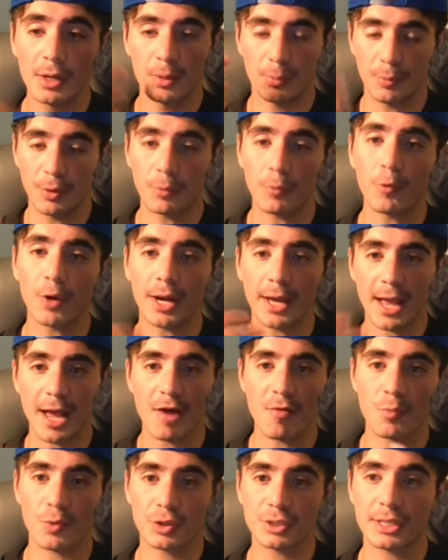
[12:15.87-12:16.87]
But when I
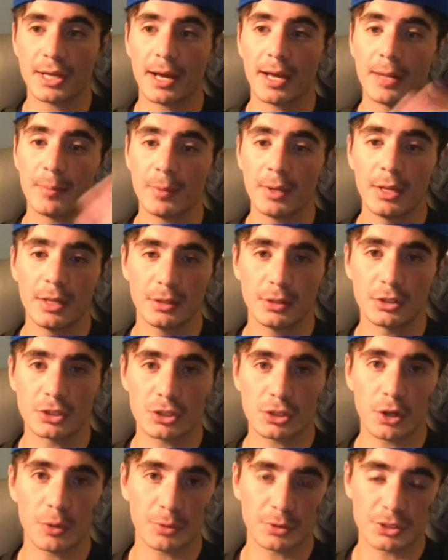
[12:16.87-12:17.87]
have more time, the
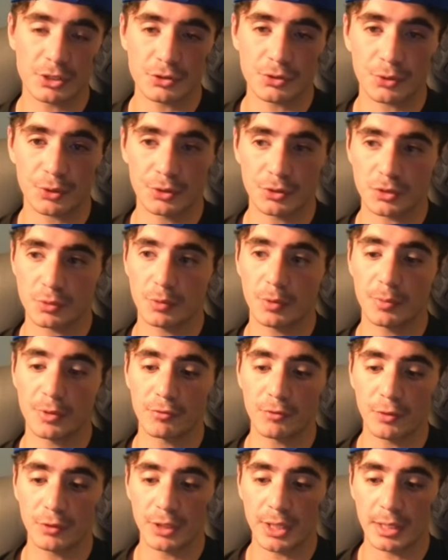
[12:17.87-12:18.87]
slower tutorials will be
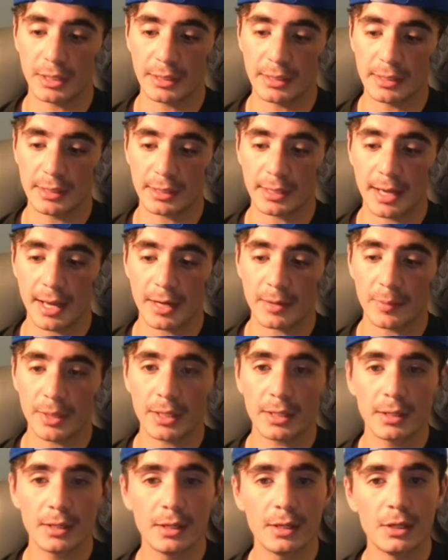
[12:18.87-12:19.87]
rolled out in the
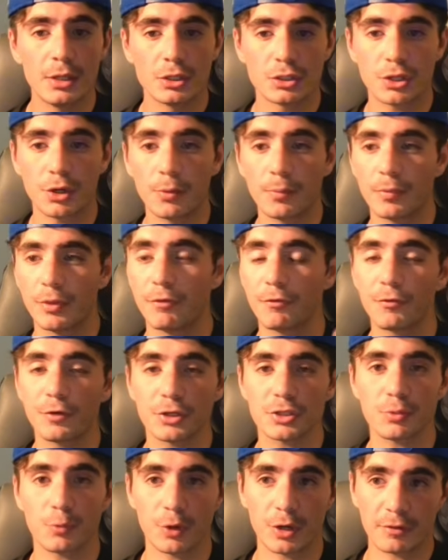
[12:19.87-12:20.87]
academy. So the
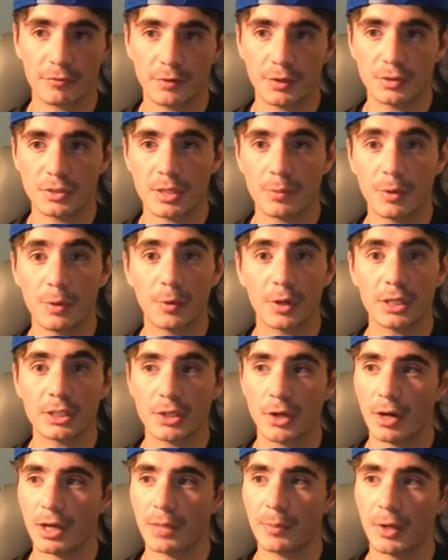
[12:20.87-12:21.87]
first workflows that we want to
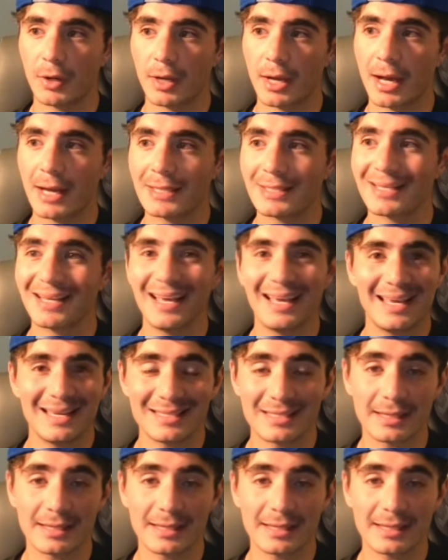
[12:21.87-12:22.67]
talk about, guys, is